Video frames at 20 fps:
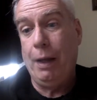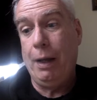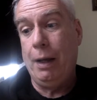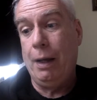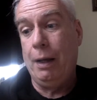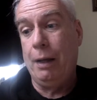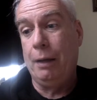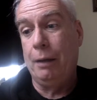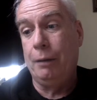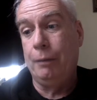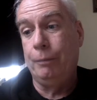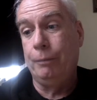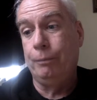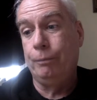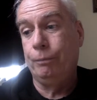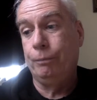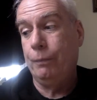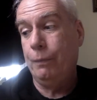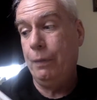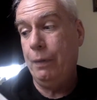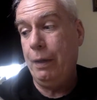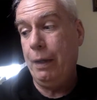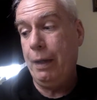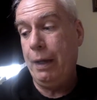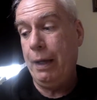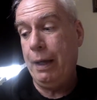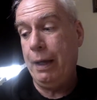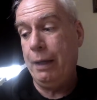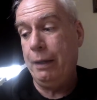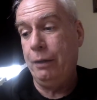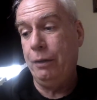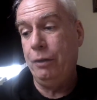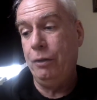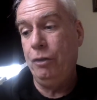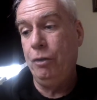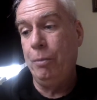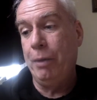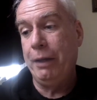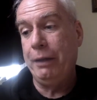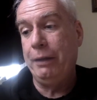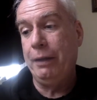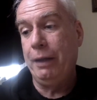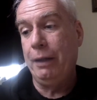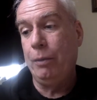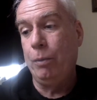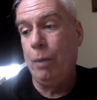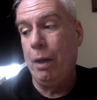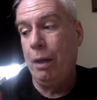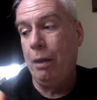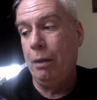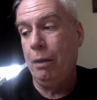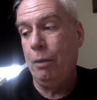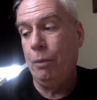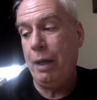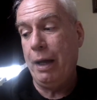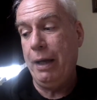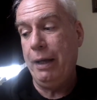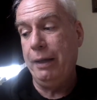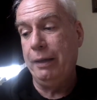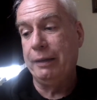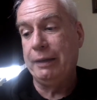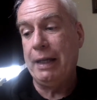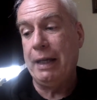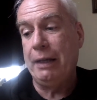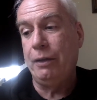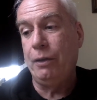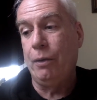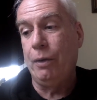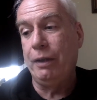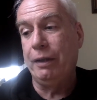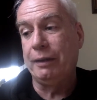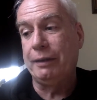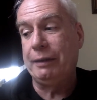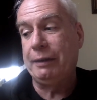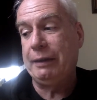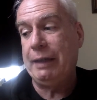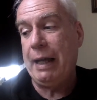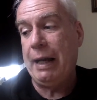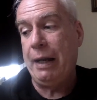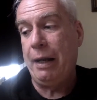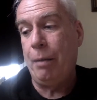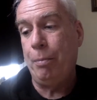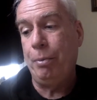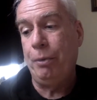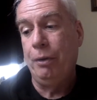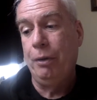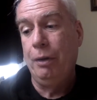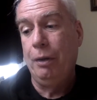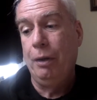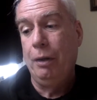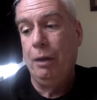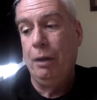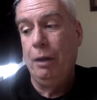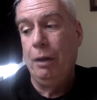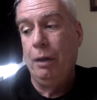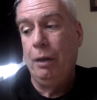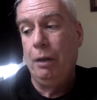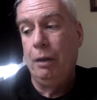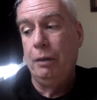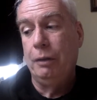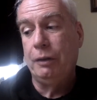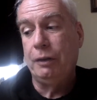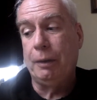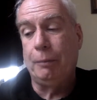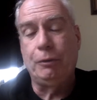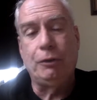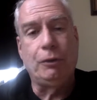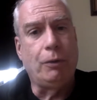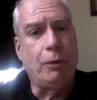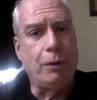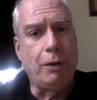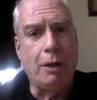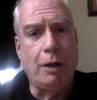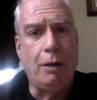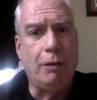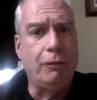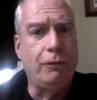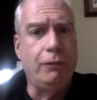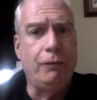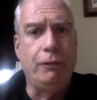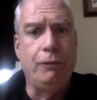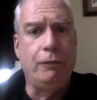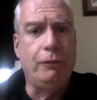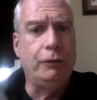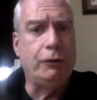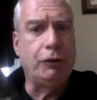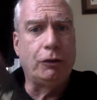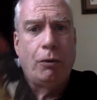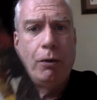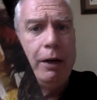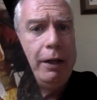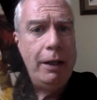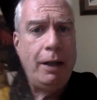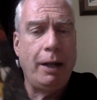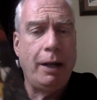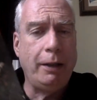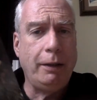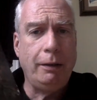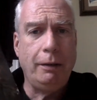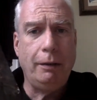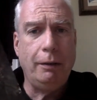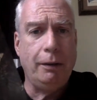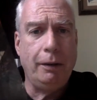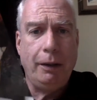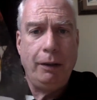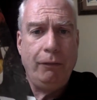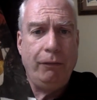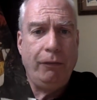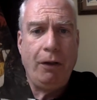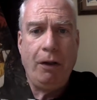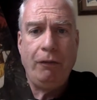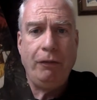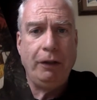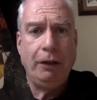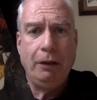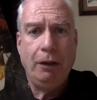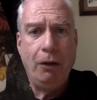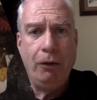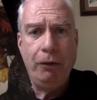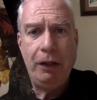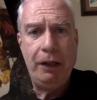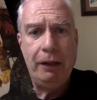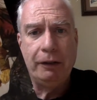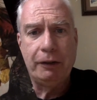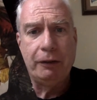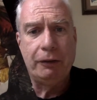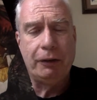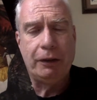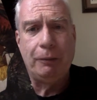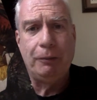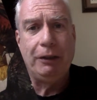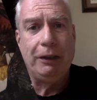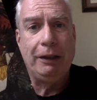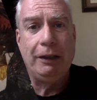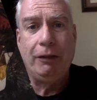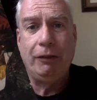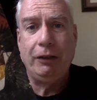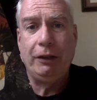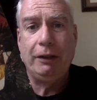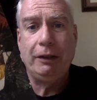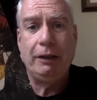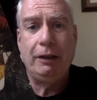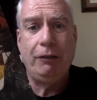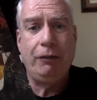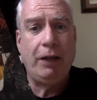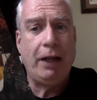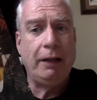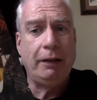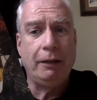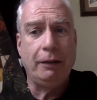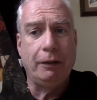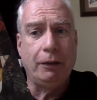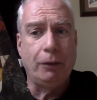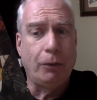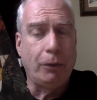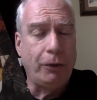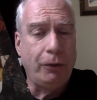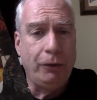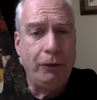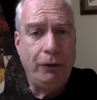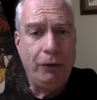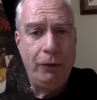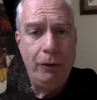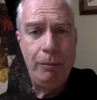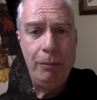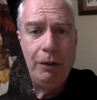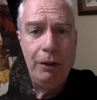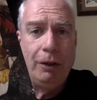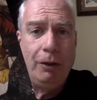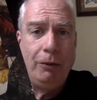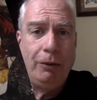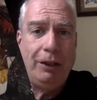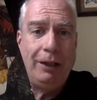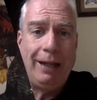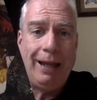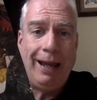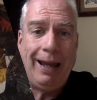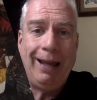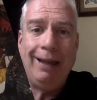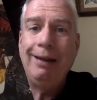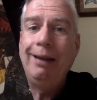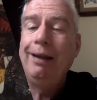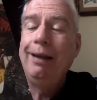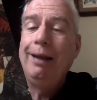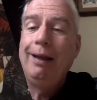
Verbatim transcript: Um, and you might think, well, okay, is that going to set up some sort of storyline involving Loki? Is there some significance to the fact that Thor couldn't do it, but Loki can?